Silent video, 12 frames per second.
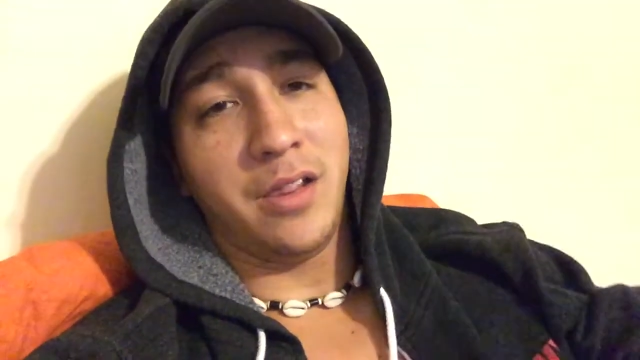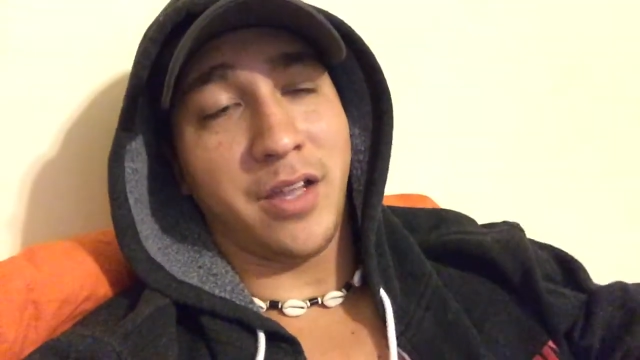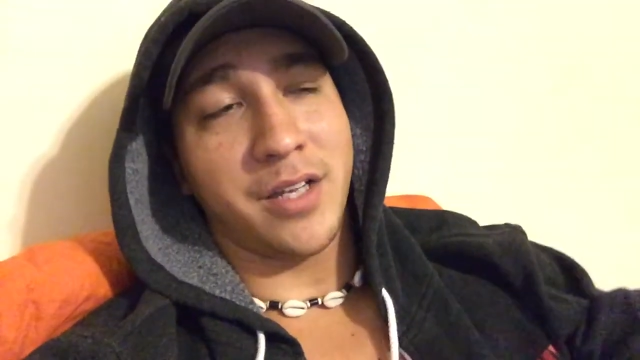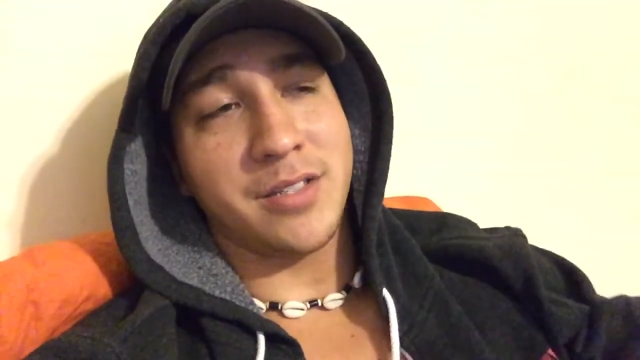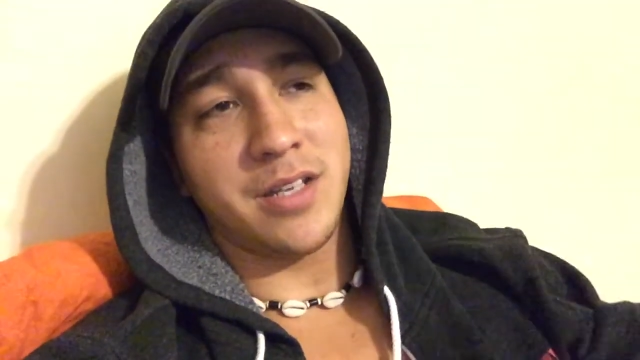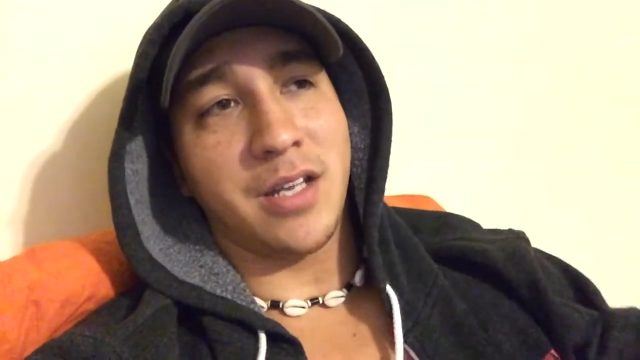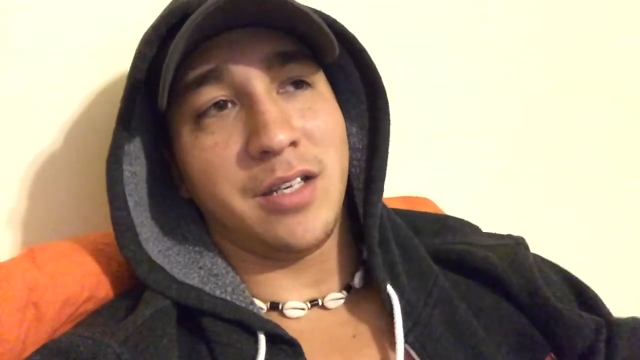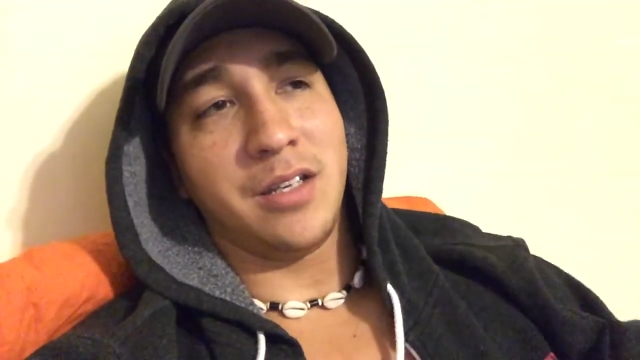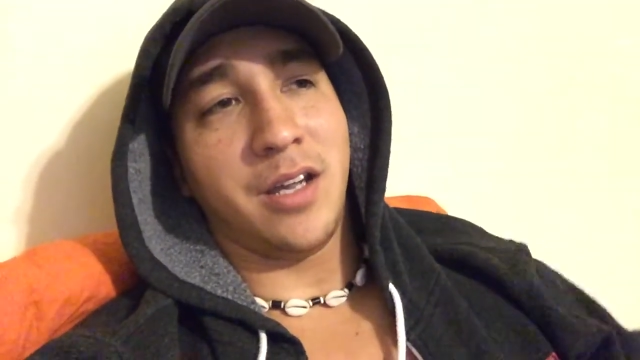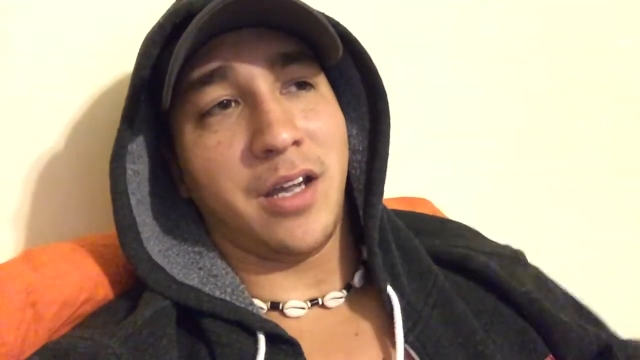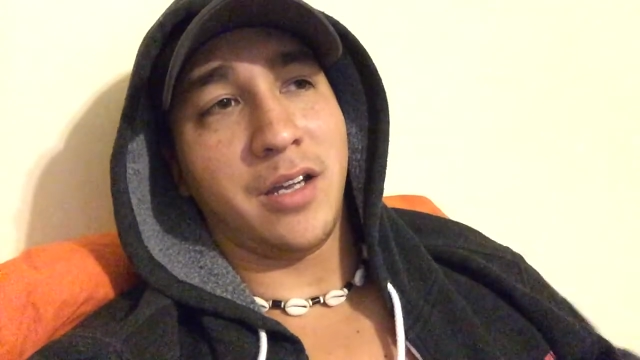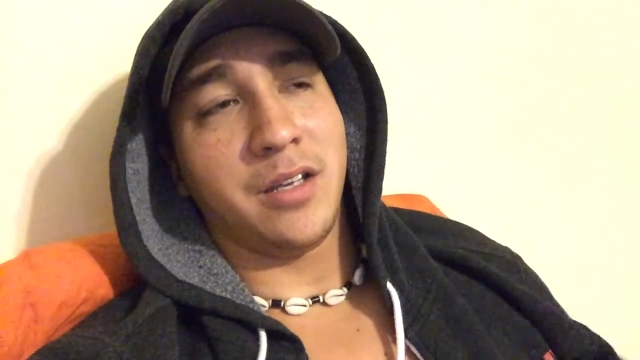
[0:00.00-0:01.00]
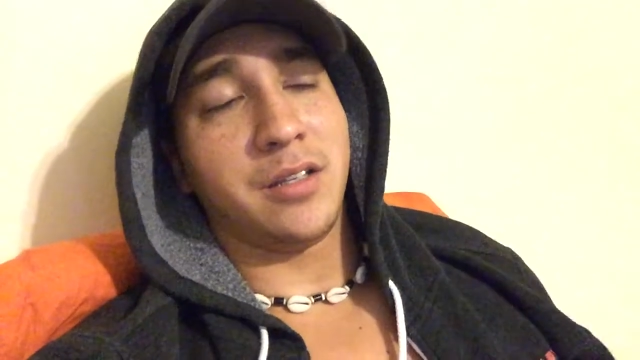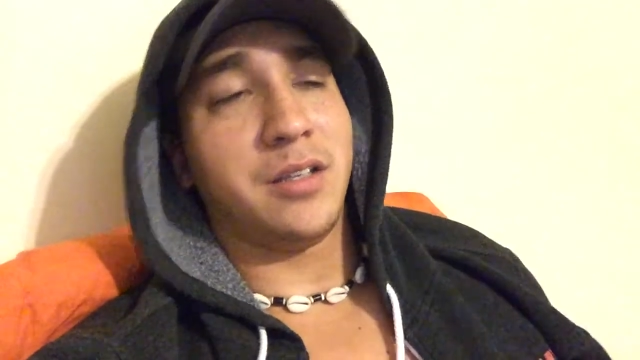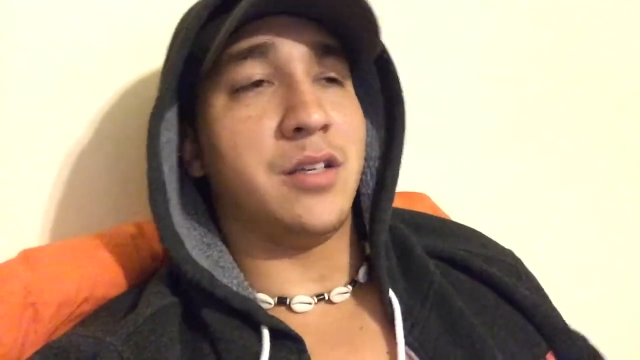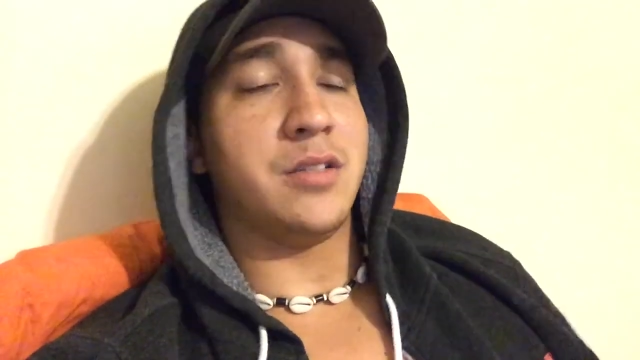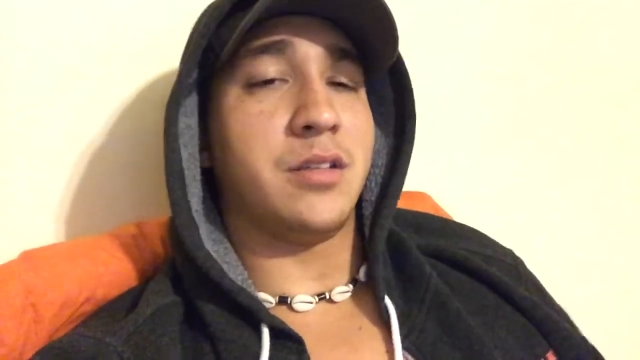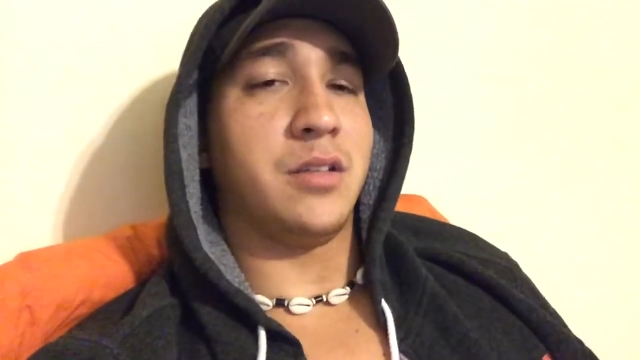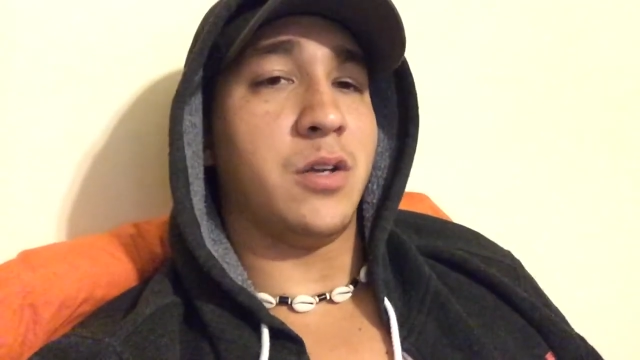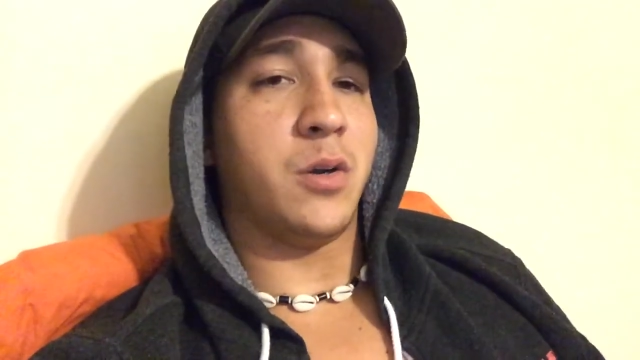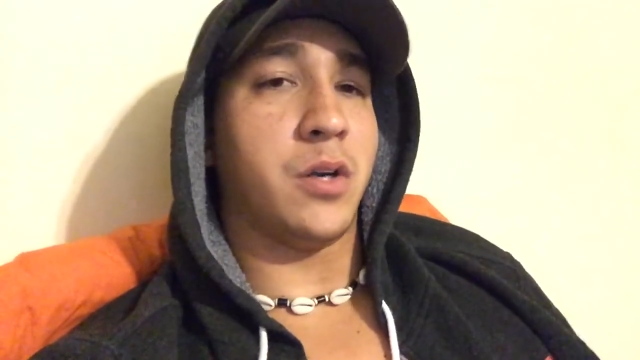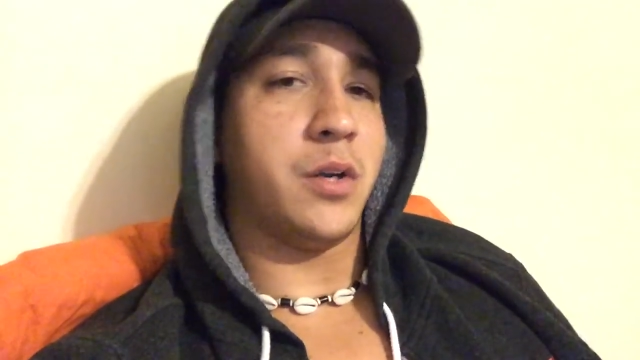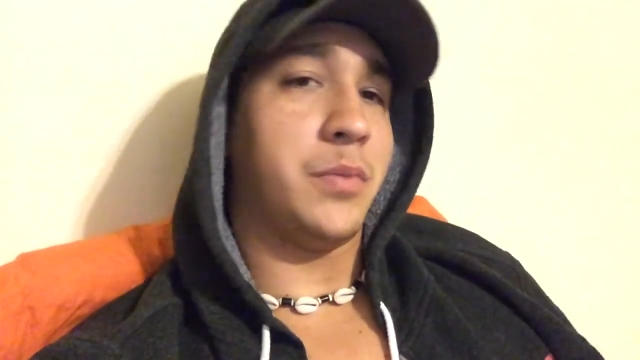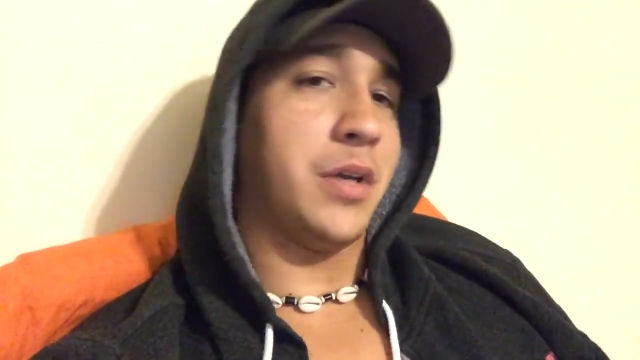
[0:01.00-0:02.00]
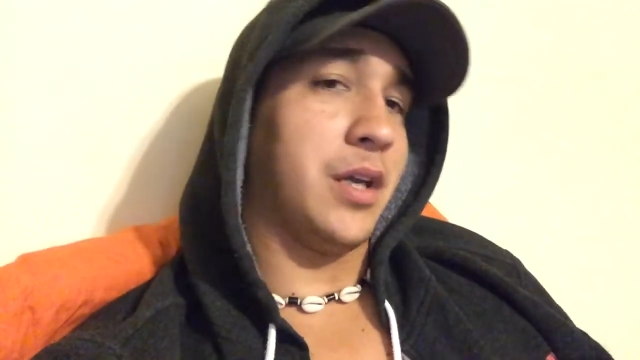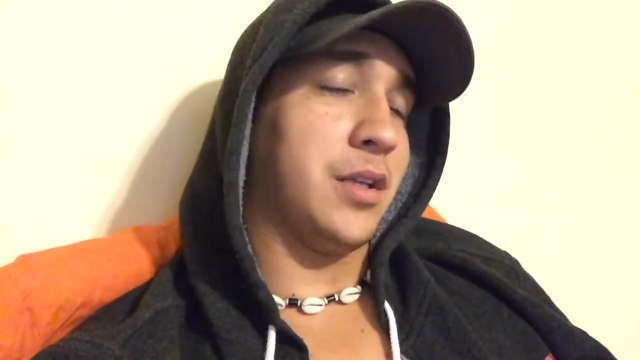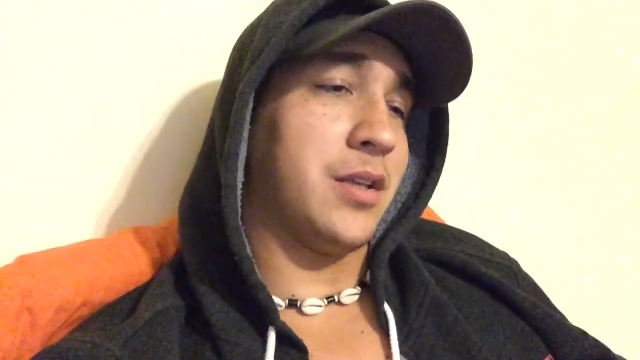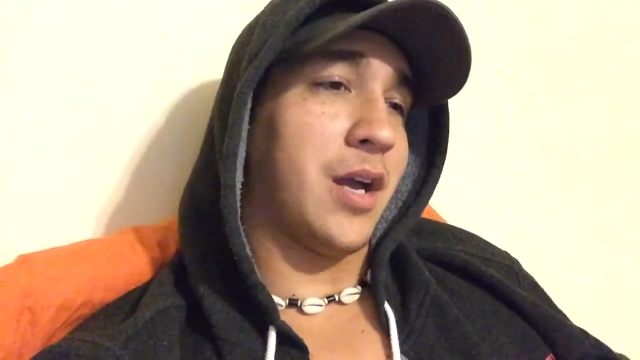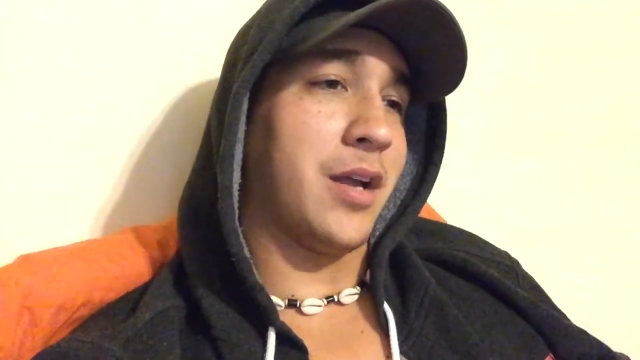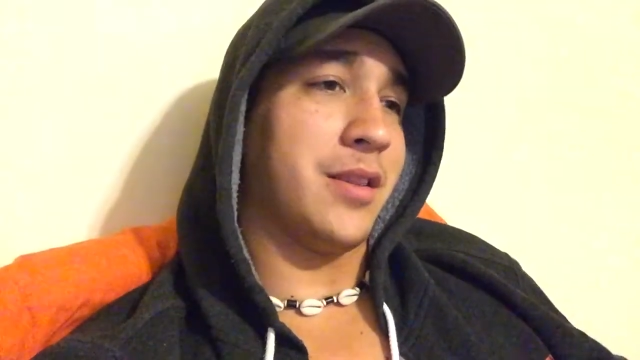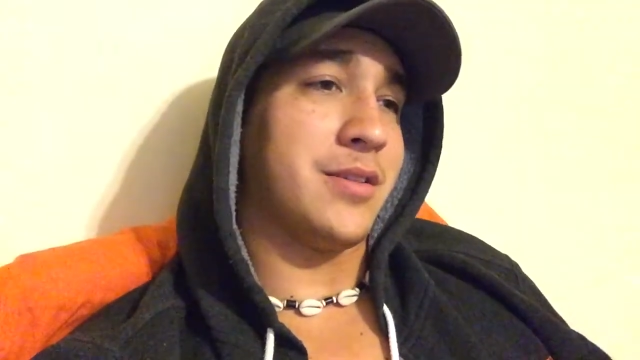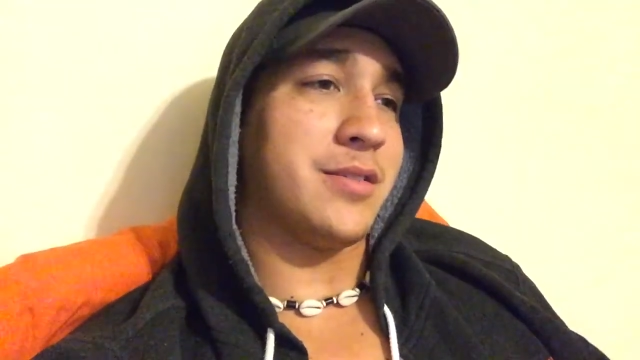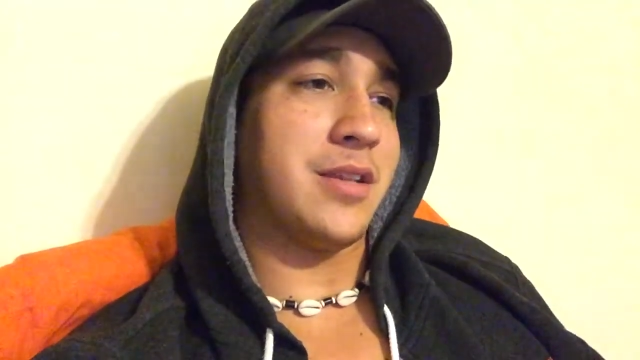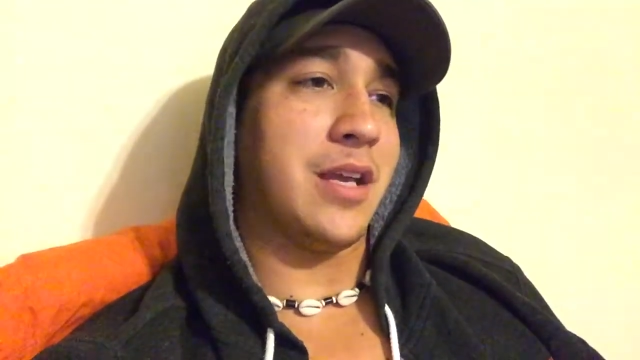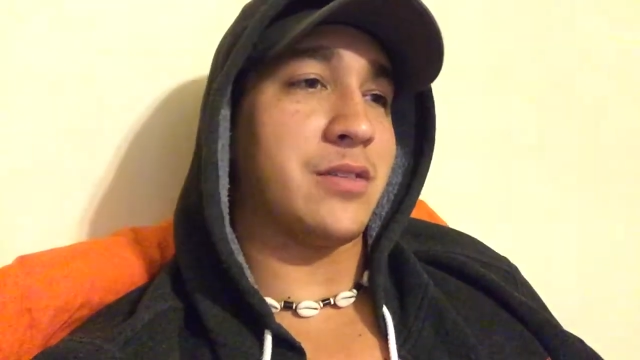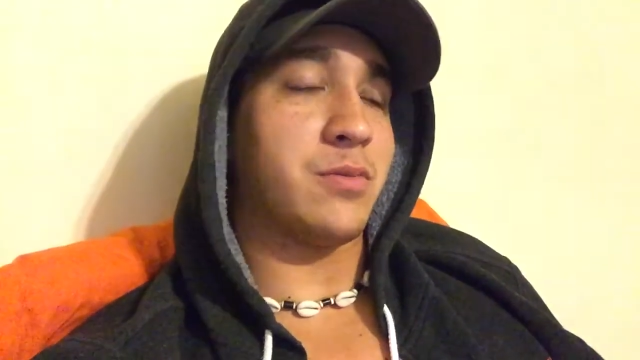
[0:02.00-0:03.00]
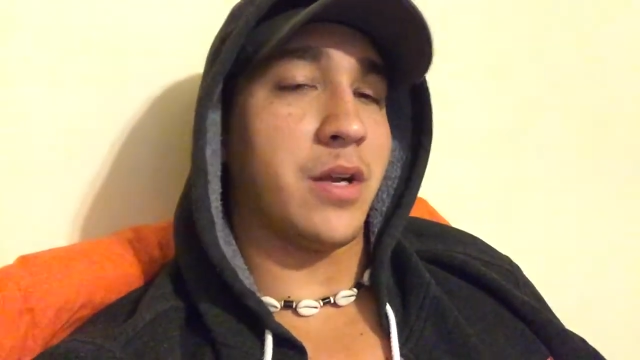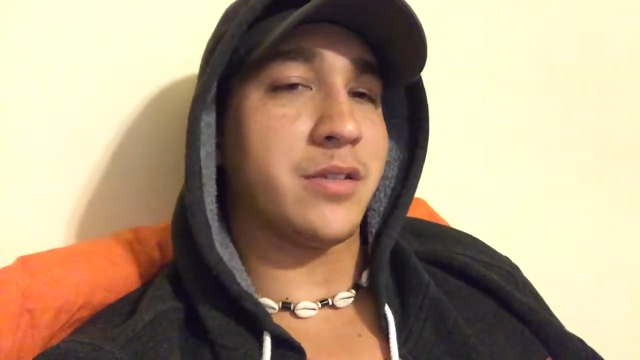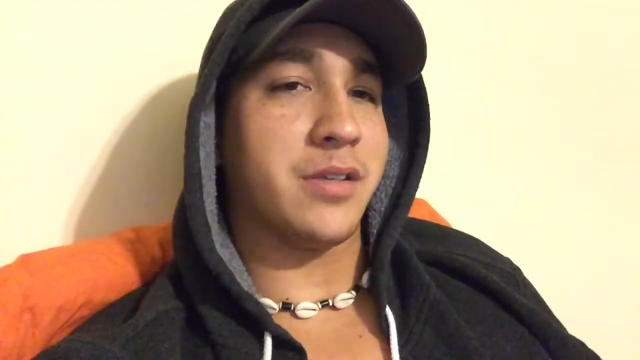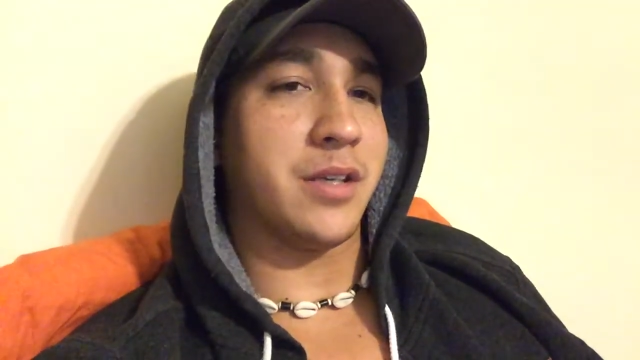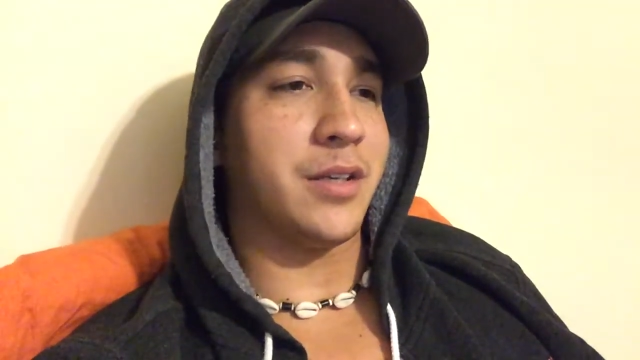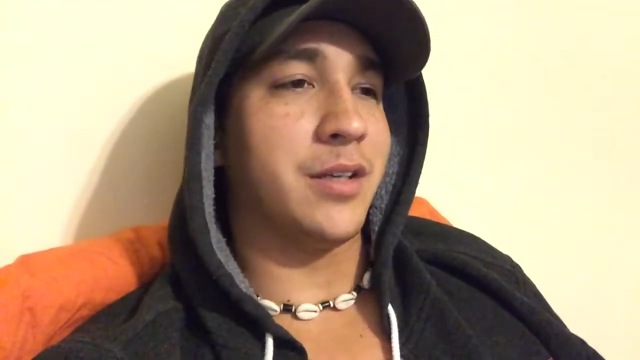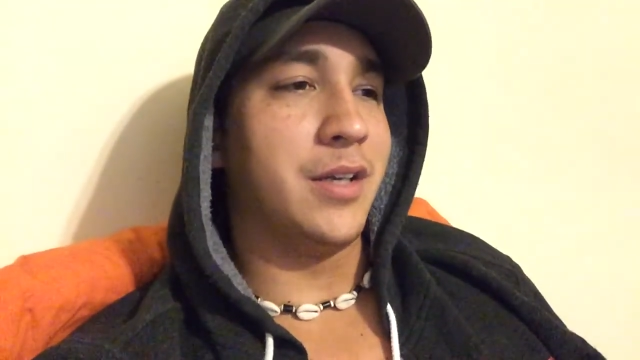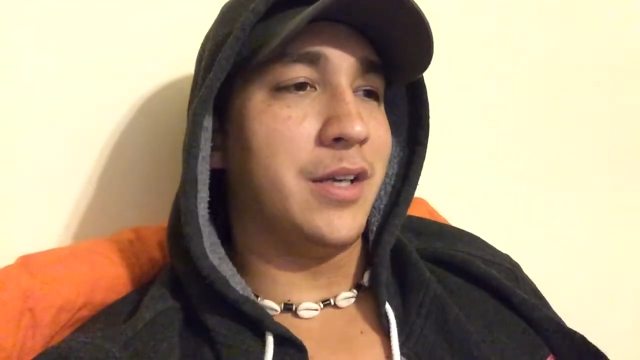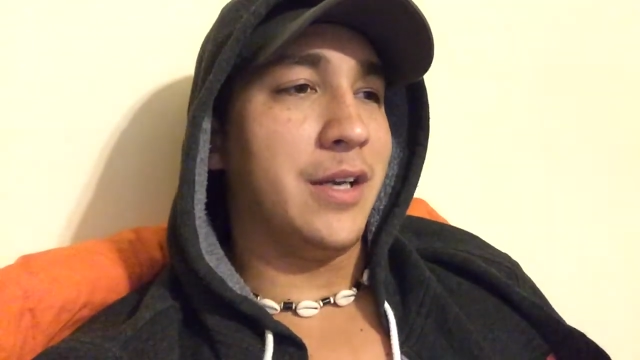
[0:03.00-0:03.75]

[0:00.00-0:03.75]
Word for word: like i said uh he's in europe and not in the states wrestling